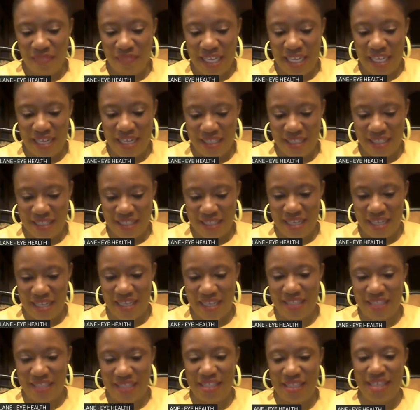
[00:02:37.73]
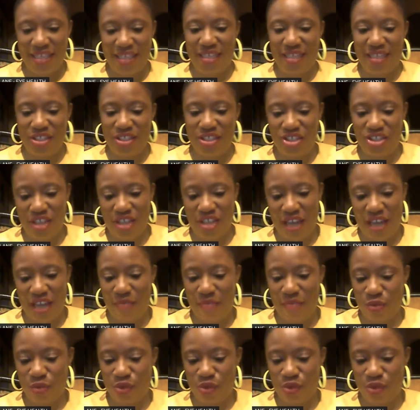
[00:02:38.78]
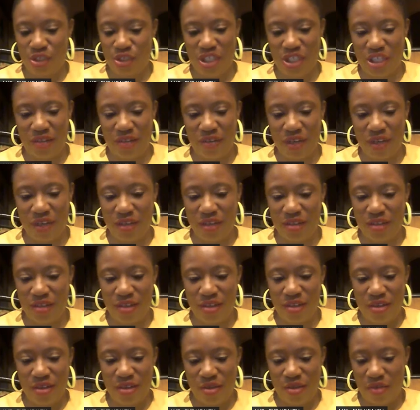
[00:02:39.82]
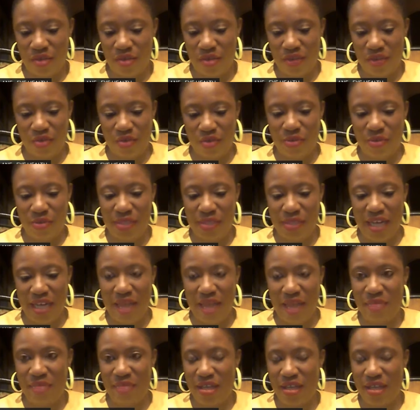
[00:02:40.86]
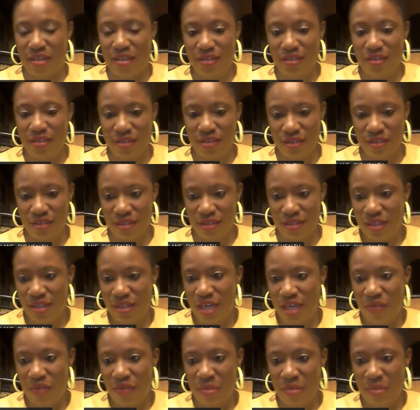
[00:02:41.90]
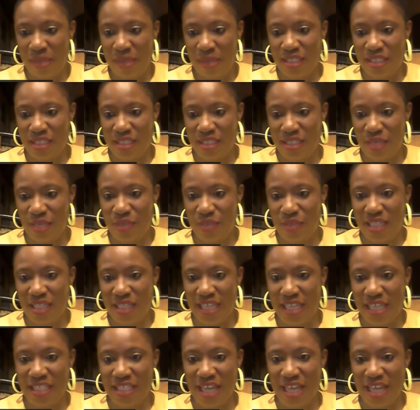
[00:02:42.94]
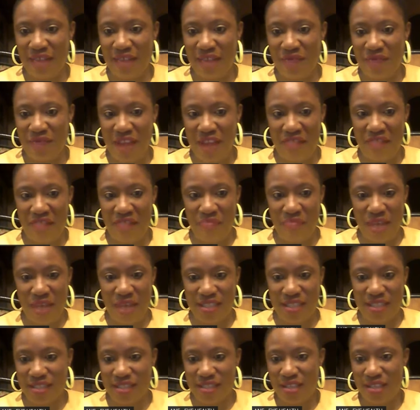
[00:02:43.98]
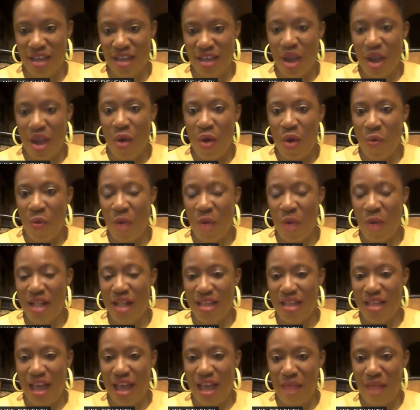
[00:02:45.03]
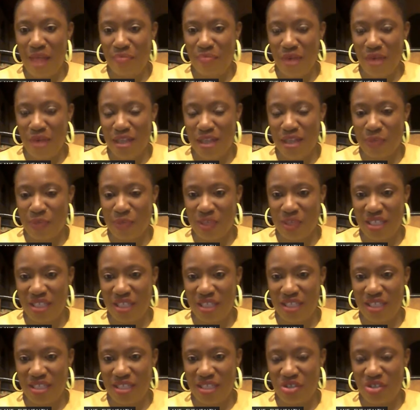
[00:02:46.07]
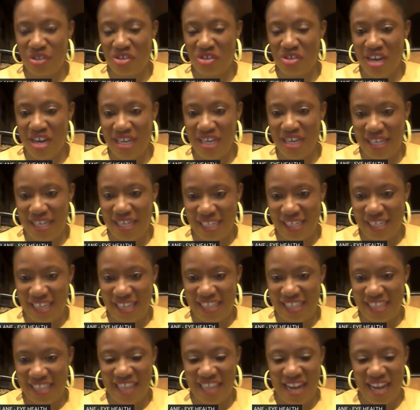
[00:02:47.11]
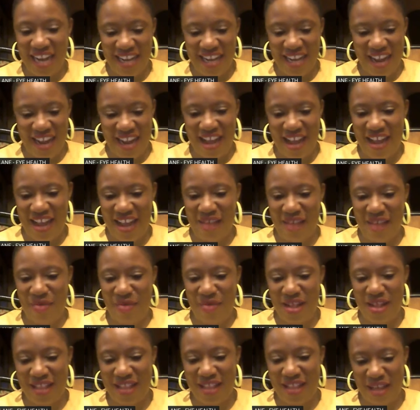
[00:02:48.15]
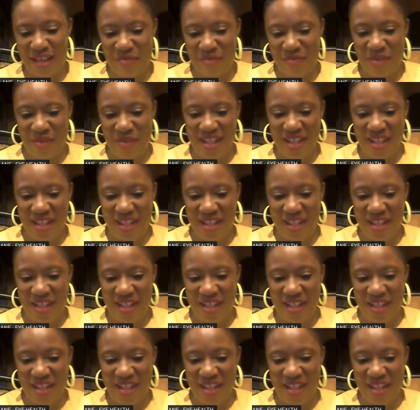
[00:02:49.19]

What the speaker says: Let's share. I'm also sharing on the groups that I'm in. Remember, I said we're starting at 5 past. Welcome, product specialist in training, Leader Tanya. Welcome.